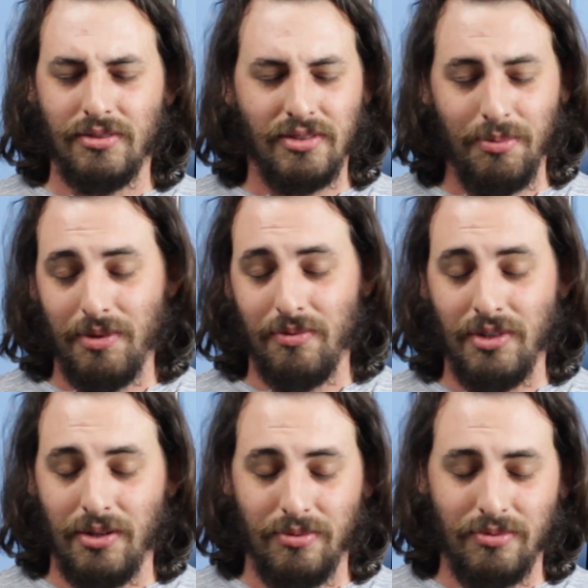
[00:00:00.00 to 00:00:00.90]
It's somewhat,
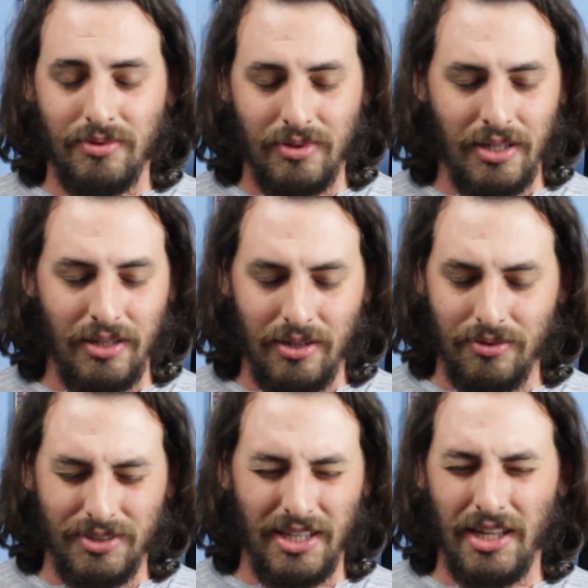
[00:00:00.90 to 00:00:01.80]
I
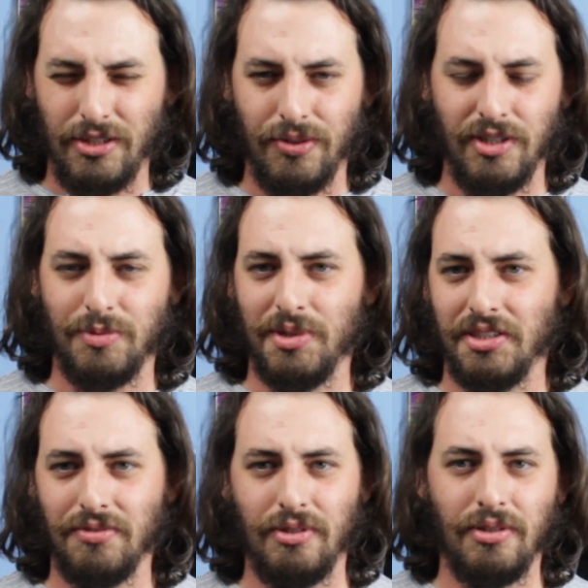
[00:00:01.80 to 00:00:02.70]
don't say that too
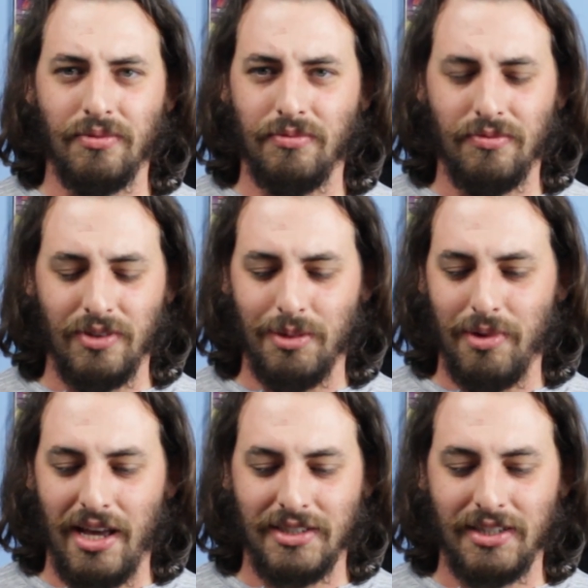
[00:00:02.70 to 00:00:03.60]
dismissive. You can flip
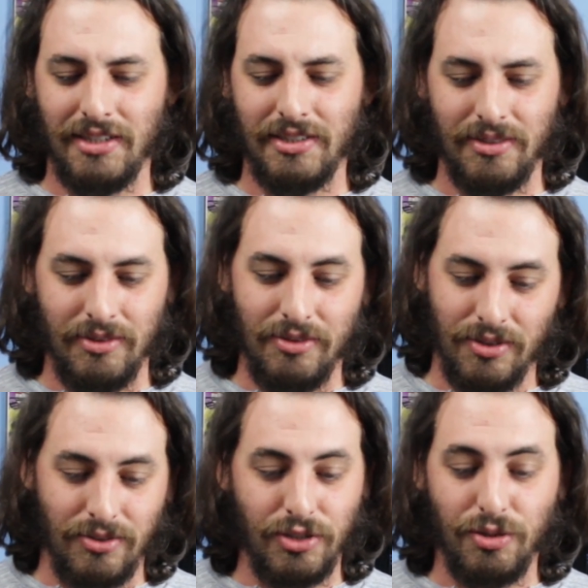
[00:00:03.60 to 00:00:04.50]
assets, and as
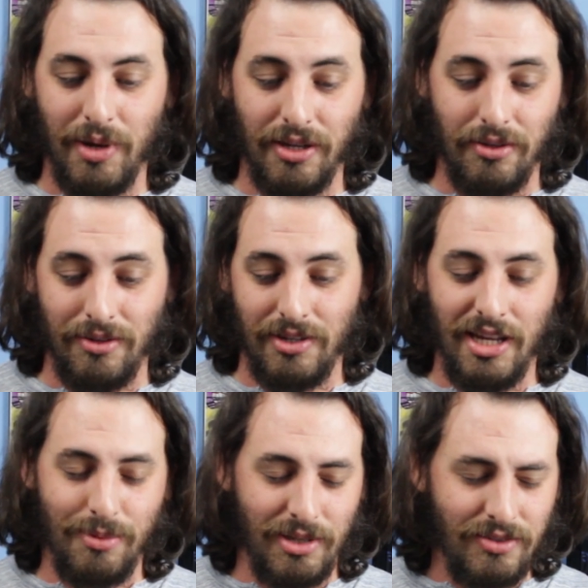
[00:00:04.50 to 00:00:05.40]
long as you make a good
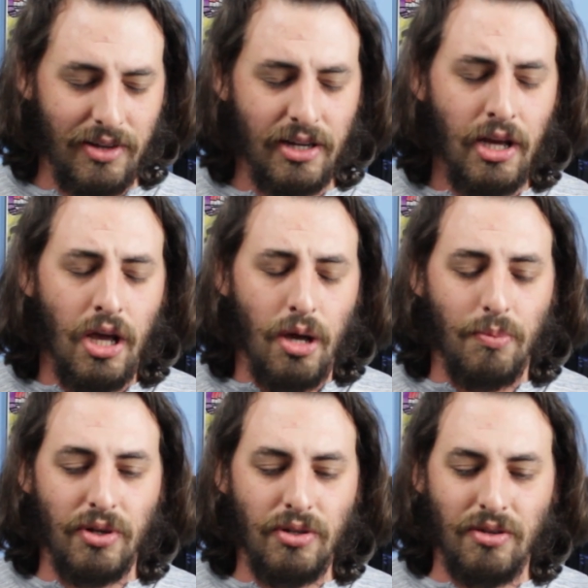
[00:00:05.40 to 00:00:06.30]
game, that's fine.
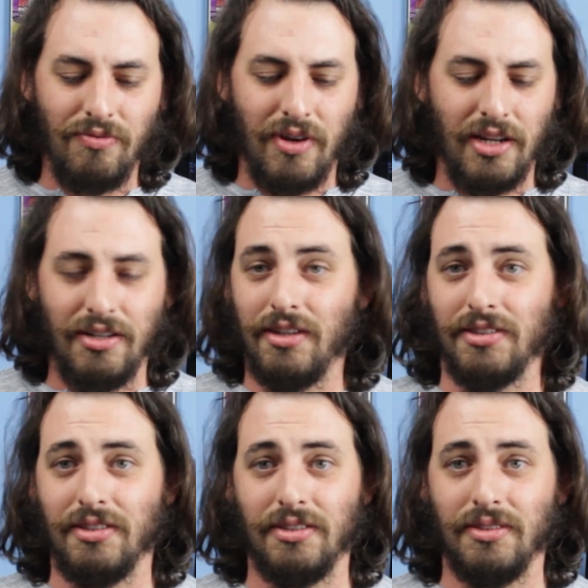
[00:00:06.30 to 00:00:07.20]
But you can find
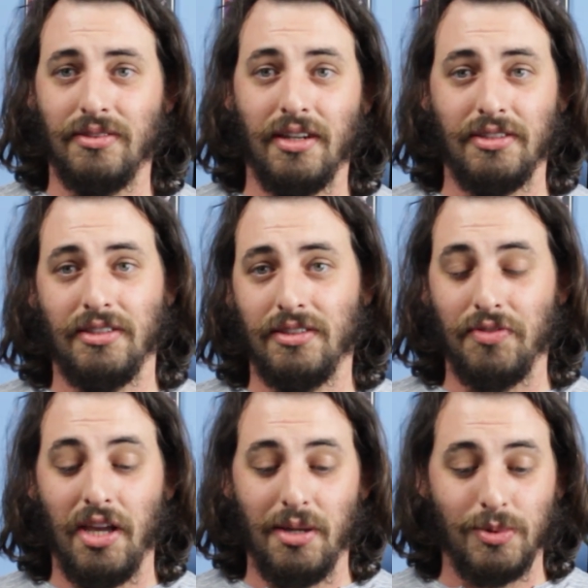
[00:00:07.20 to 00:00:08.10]
dozens and dozens of
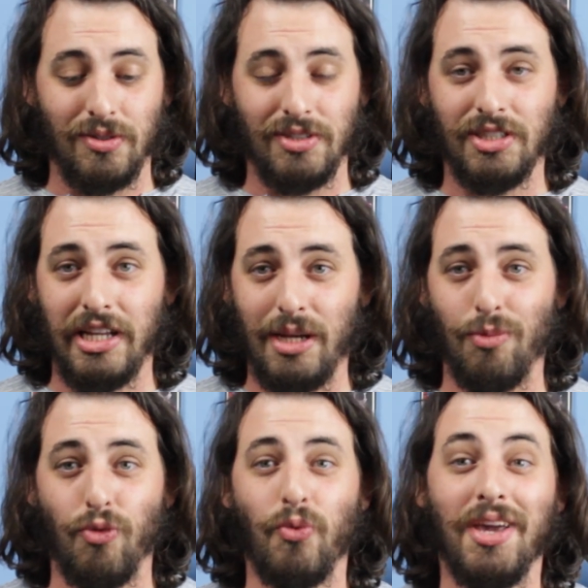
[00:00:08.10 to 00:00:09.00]
games on
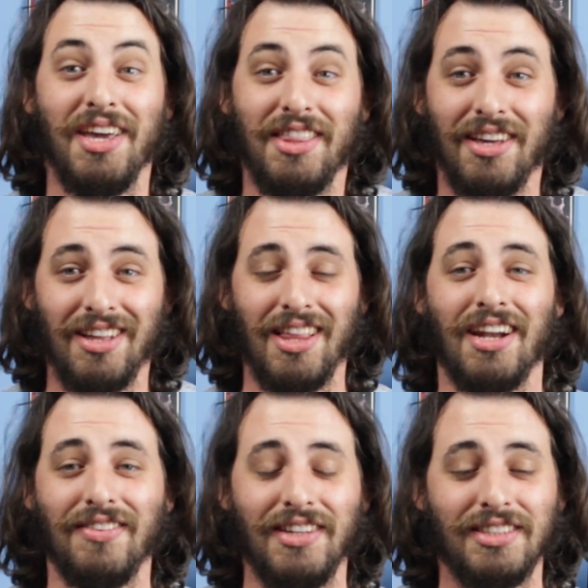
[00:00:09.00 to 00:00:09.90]
Steam with a
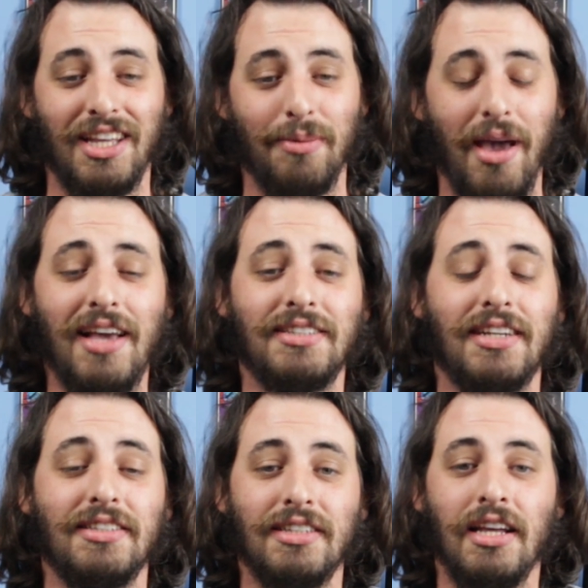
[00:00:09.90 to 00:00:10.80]
lot of these same
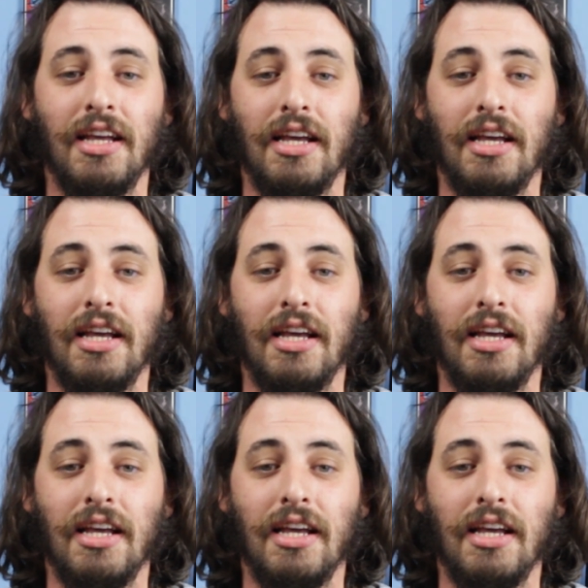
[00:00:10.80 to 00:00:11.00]
assets.